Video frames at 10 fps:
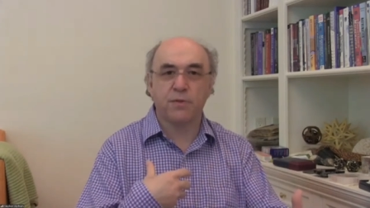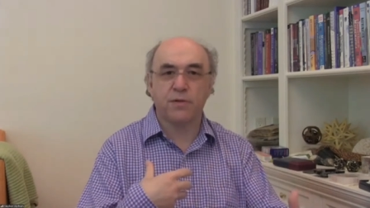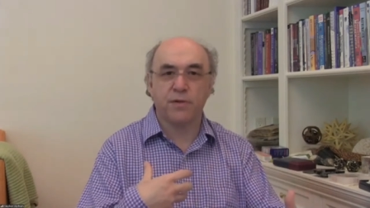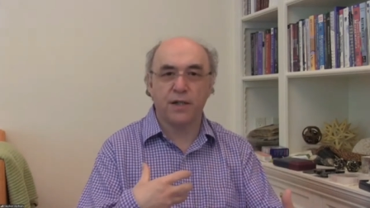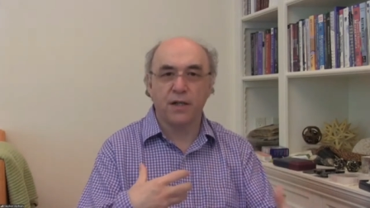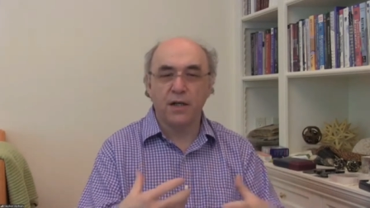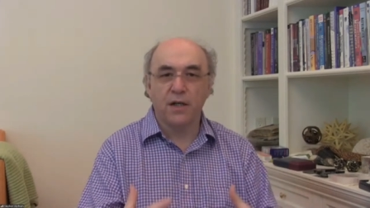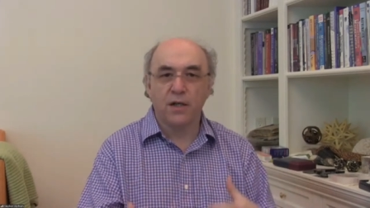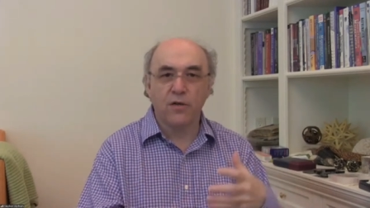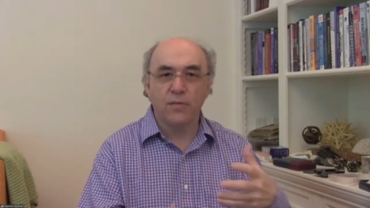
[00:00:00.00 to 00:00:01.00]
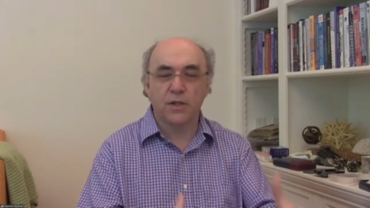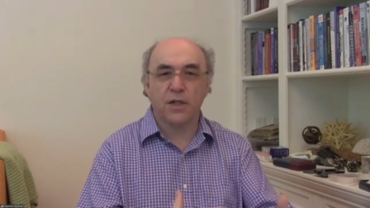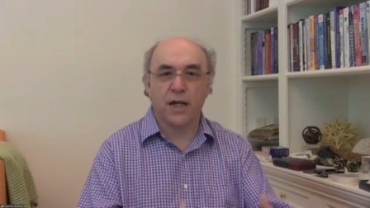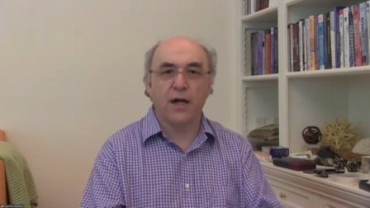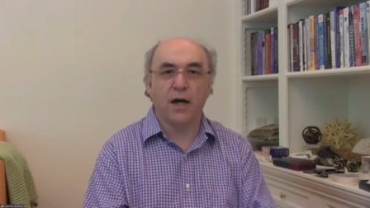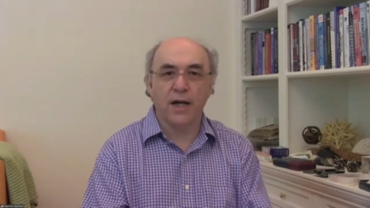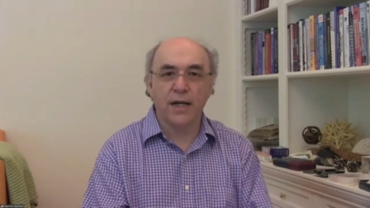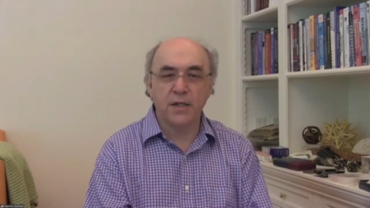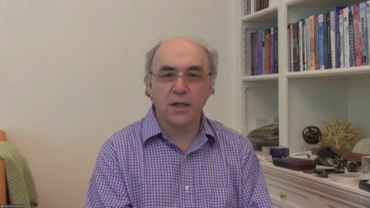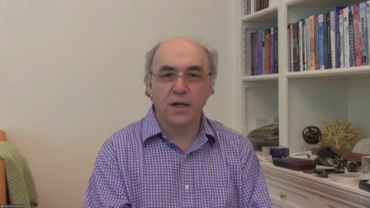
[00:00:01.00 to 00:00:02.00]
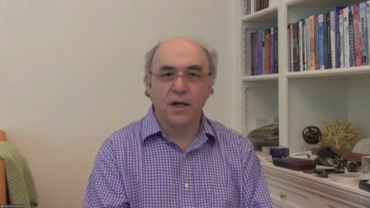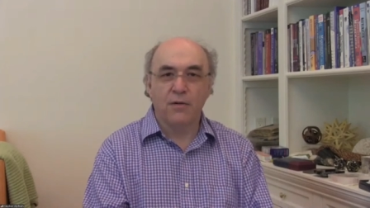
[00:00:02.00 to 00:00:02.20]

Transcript: between humans and AIs,